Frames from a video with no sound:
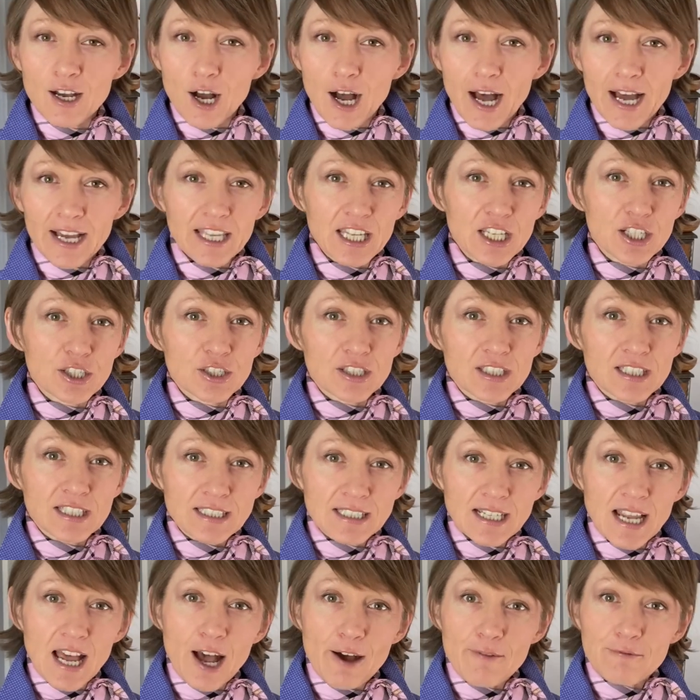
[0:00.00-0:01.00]
I can
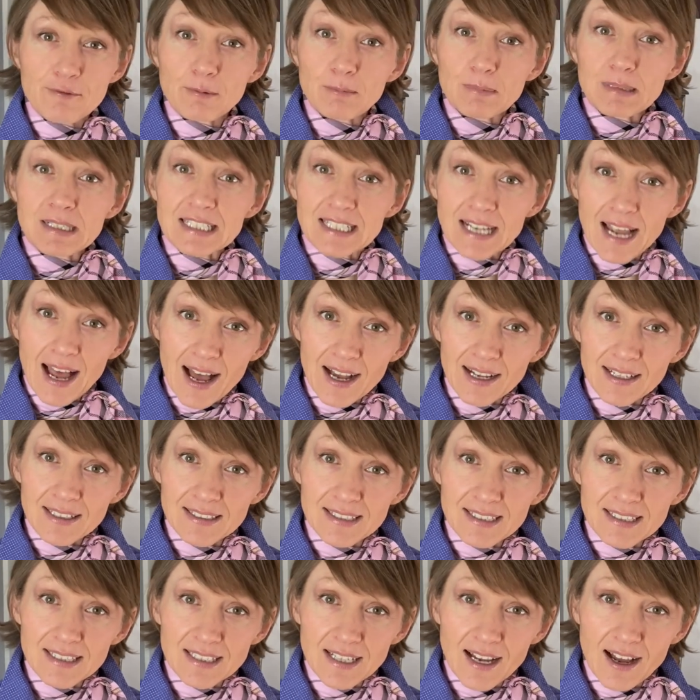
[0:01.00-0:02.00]
start from
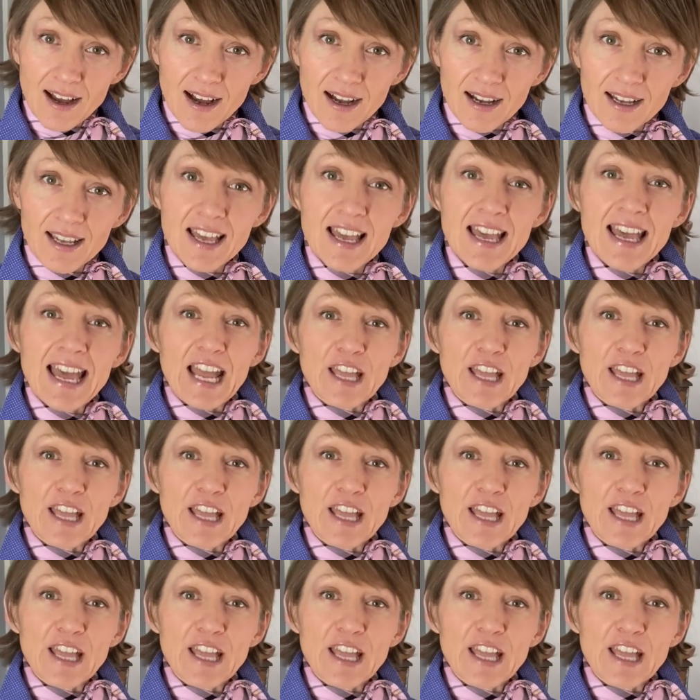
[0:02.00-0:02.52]
darkest dark